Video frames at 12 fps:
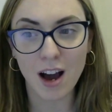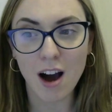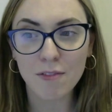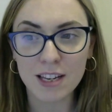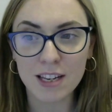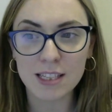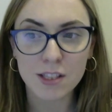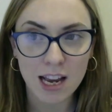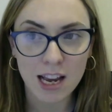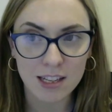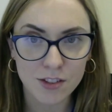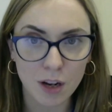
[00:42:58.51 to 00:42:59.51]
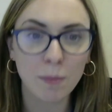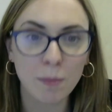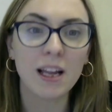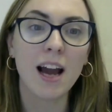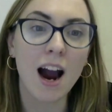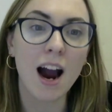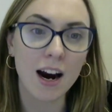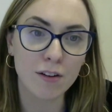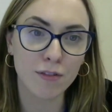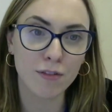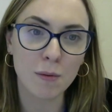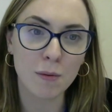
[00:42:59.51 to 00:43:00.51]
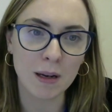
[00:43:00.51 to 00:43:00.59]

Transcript: often this is doubly hard for